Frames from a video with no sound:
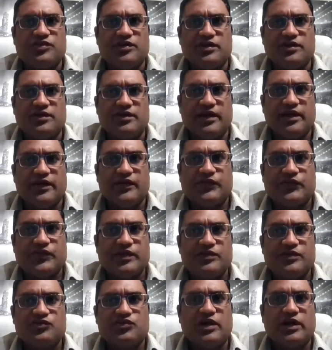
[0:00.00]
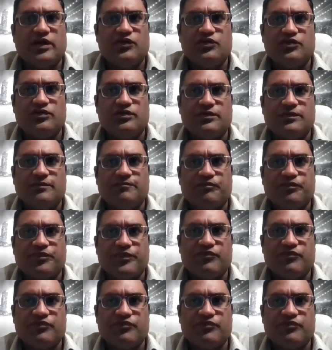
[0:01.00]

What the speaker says: it and then try to